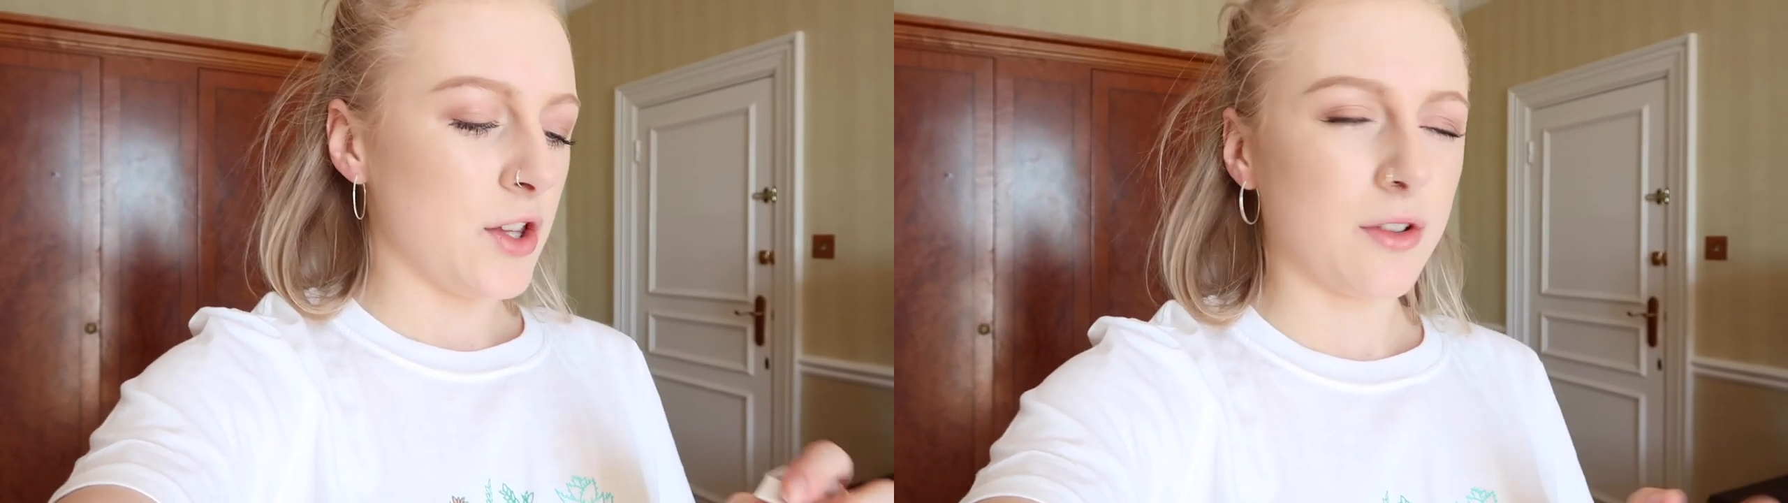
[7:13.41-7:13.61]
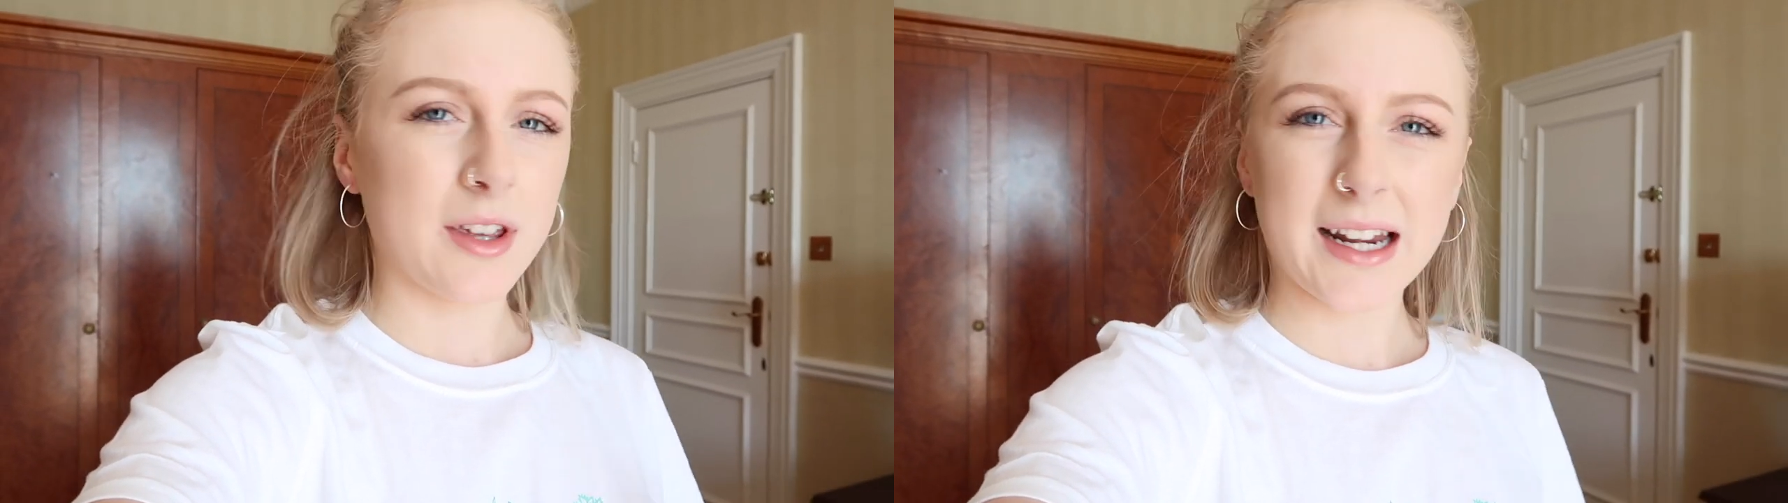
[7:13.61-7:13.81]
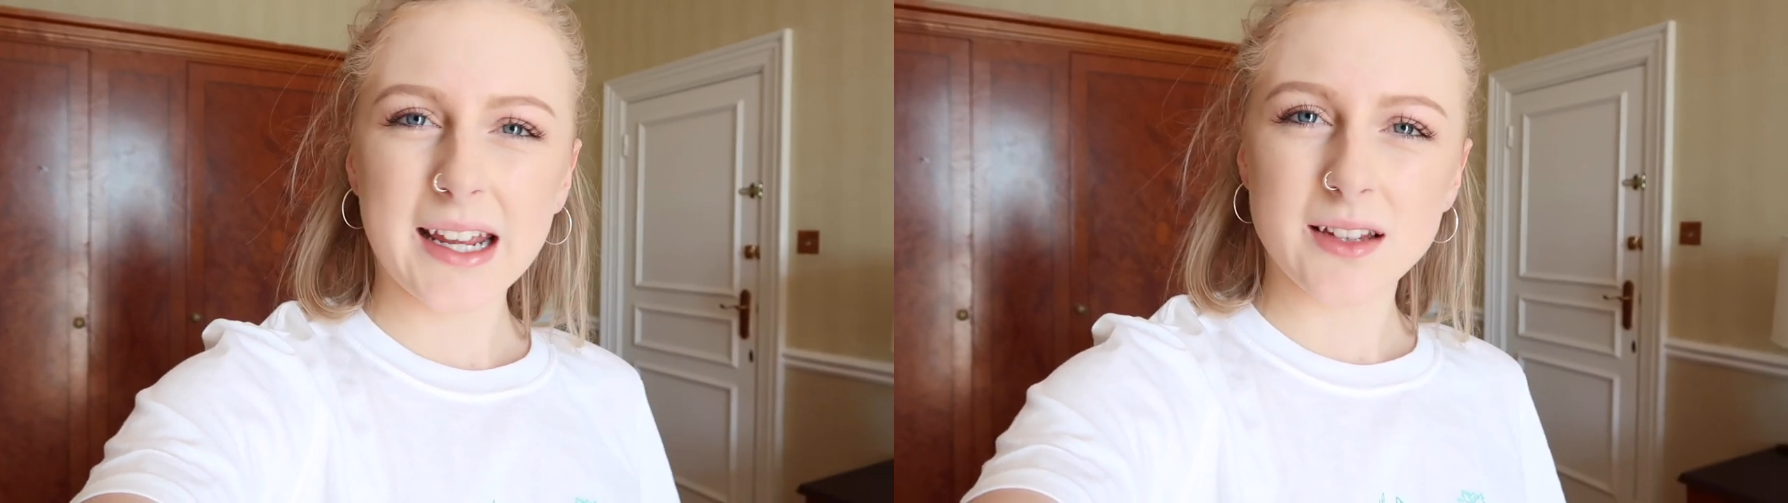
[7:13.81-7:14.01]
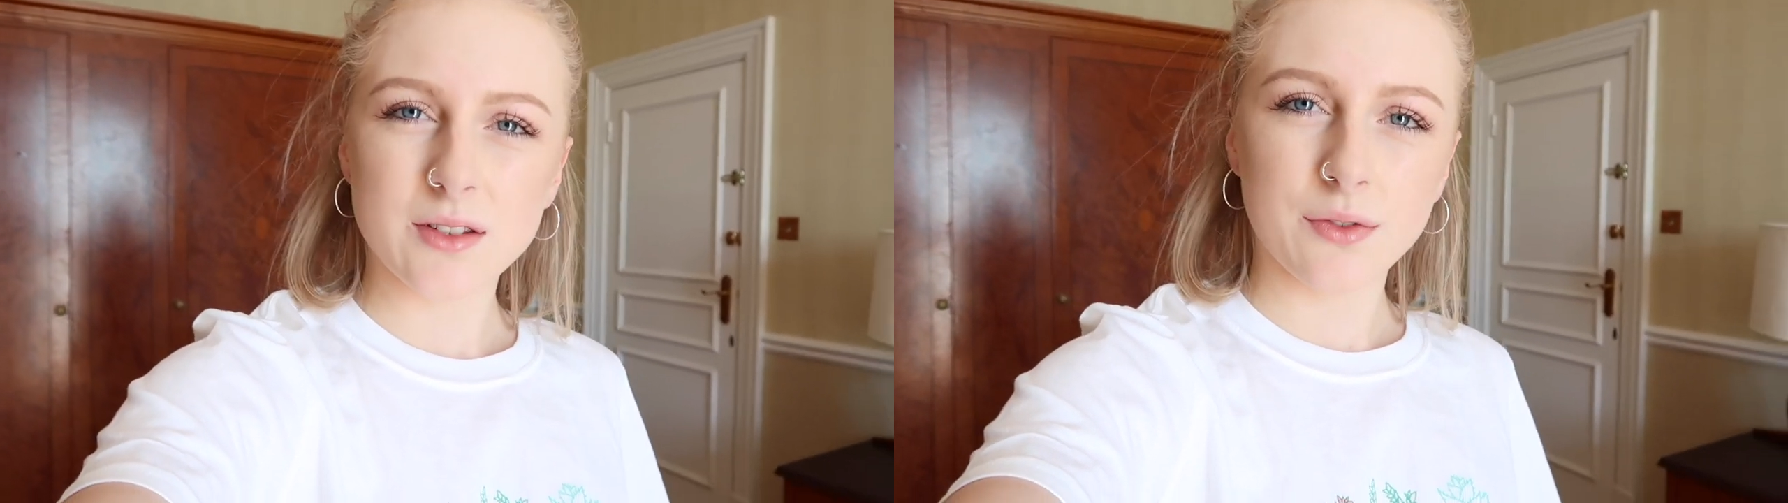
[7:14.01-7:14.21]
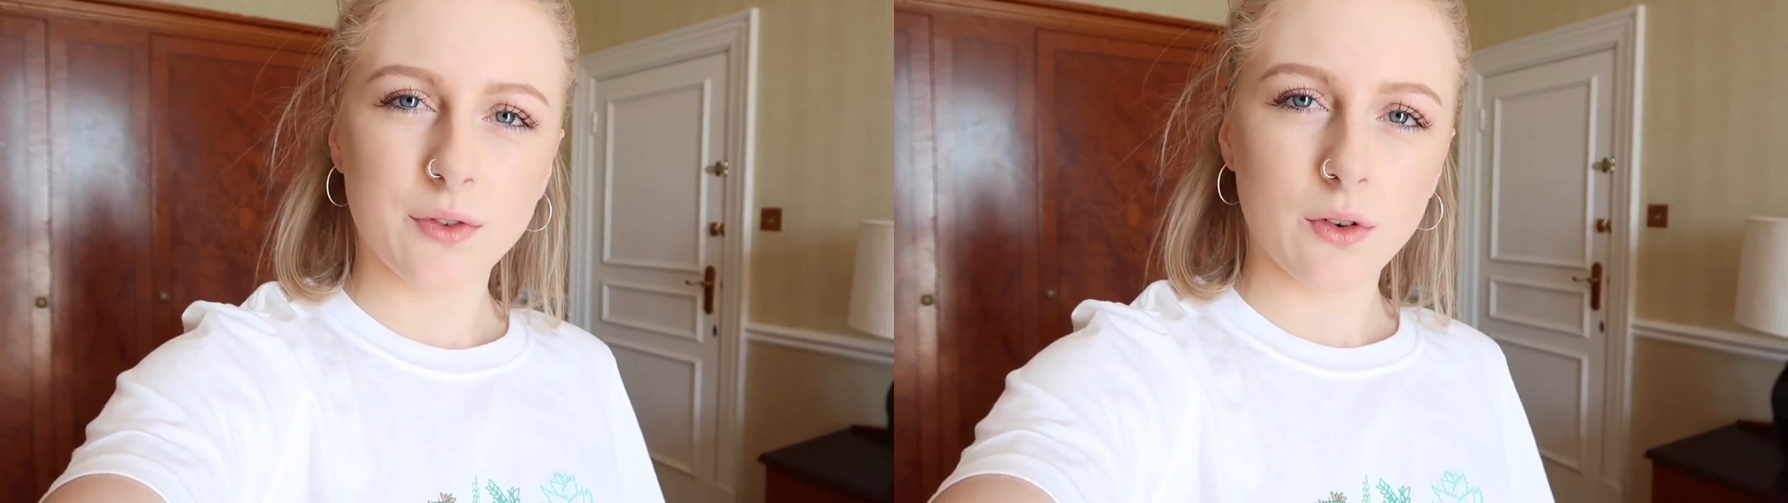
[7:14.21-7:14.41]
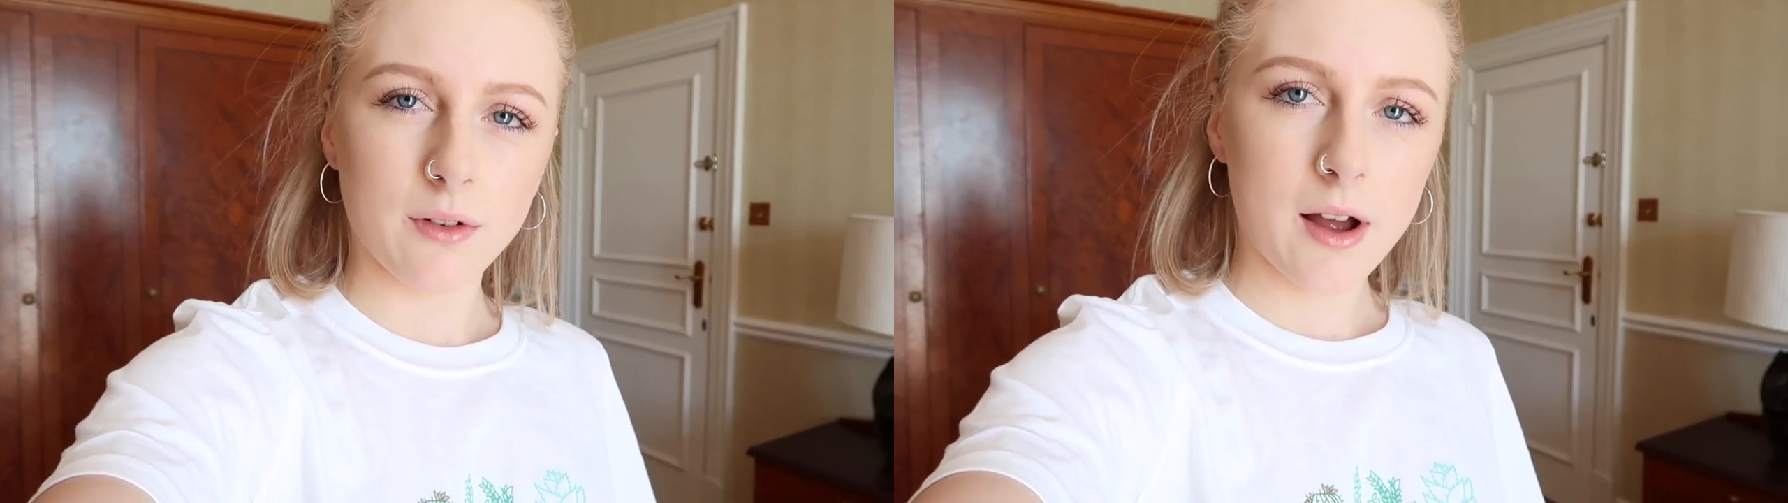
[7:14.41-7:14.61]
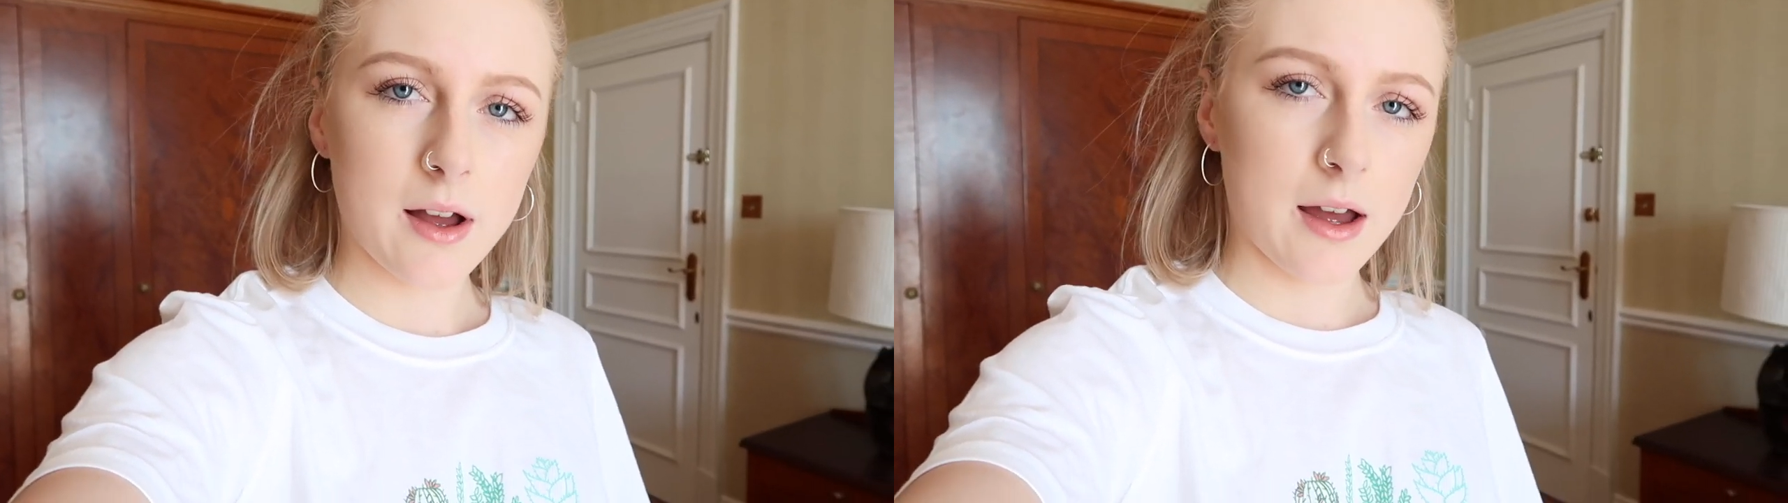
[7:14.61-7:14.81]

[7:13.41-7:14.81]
you can get it in Sephora,